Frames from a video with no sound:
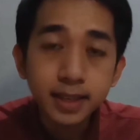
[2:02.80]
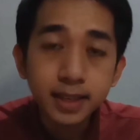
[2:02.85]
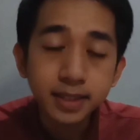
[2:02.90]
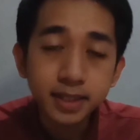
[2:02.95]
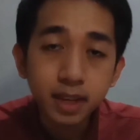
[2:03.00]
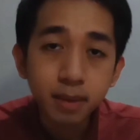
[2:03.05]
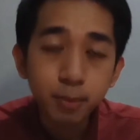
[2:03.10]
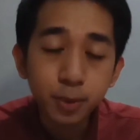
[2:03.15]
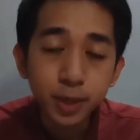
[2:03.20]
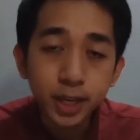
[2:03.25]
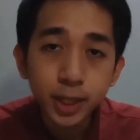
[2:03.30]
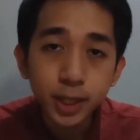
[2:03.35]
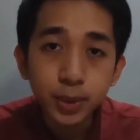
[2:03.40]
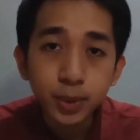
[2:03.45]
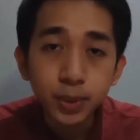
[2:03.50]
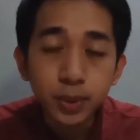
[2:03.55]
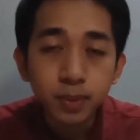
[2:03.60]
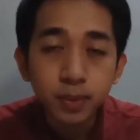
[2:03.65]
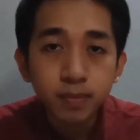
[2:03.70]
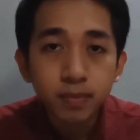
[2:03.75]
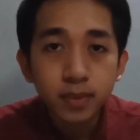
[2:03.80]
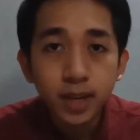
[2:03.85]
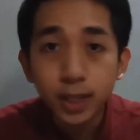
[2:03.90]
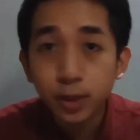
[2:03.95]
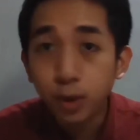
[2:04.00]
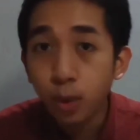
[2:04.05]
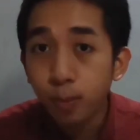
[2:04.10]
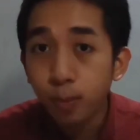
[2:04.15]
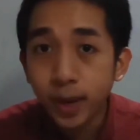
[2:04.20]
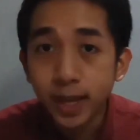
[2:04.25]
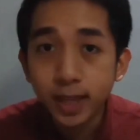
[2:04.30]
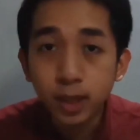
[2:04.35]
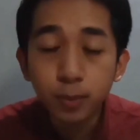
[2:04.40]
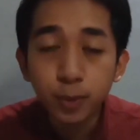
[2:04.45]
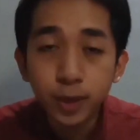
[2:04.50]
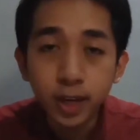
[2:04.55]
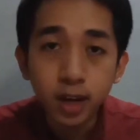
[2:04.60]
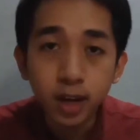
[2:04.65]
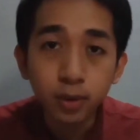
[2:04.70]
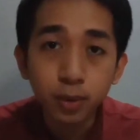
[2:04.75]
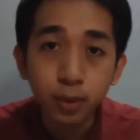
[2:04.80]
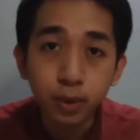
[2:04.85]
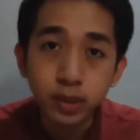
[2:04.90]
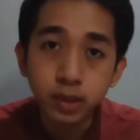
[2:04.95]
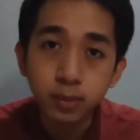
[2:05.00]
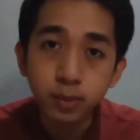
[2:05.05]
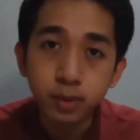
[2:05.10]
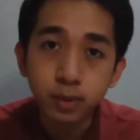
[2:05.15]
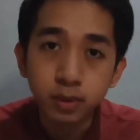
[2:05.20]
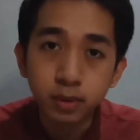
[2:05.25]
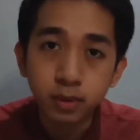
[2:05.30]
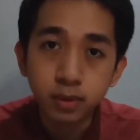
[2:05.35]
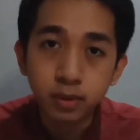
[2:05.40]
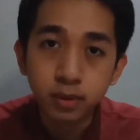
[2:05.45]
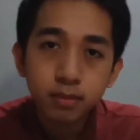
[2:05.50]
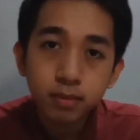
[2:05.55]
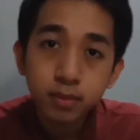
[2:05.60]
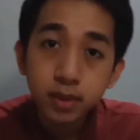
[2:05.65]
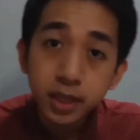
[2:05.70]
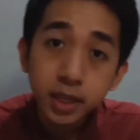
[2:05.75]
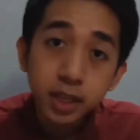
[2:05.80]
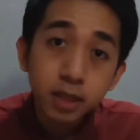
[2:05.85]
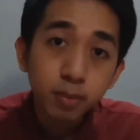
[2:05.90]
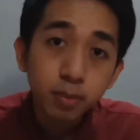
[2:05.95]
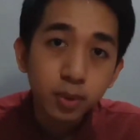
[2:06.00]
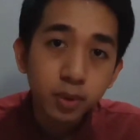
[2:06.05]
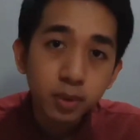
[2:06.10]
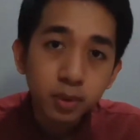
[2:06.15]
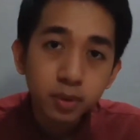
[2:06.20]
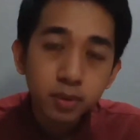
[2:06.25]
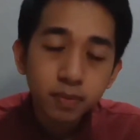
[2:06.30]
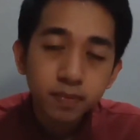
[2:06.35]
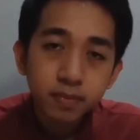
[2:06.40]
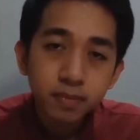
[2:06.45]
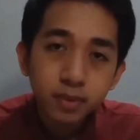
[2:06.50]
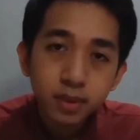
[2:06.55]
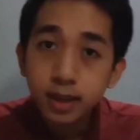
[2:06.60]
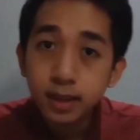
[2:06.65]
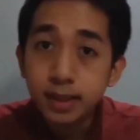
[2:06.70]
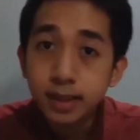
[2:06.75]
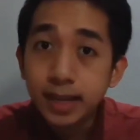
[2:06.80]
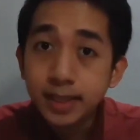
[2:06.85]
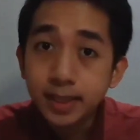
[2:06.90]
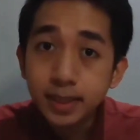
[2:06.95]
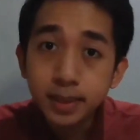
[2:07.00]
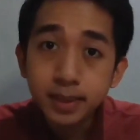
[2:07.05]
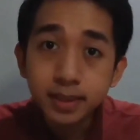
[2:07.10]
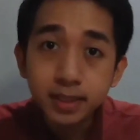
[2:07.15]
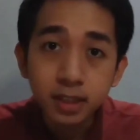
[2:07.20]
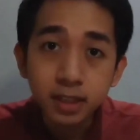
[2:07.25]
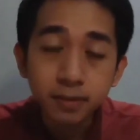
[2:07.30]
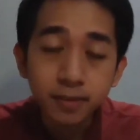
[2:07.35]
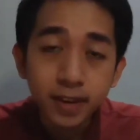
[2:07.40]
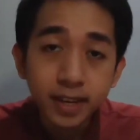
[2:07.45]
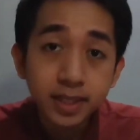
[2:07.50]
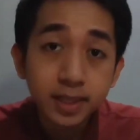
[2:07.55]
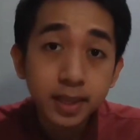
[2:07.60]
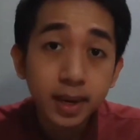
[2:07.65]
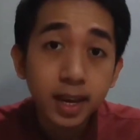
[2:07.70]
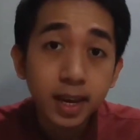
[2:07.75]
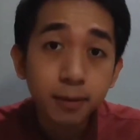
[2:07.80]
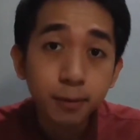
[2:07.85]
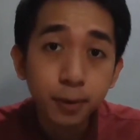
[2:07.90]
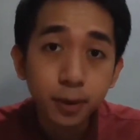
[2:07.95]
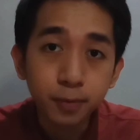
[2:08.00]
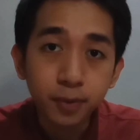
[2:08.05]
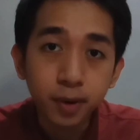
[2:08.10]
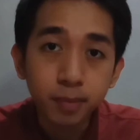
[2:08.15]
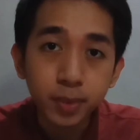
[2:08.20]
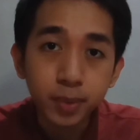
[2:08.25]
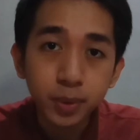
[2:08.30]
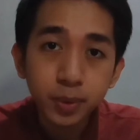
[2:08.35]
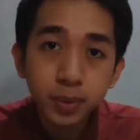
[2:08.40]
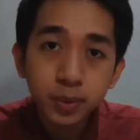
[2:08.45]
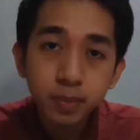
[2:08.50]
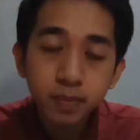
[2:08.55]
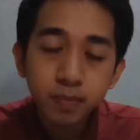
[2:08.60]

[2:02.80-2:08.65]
exam mo na to, at kompleto mo na ang course mo. Tingin mo, does it deserve extra effort from you?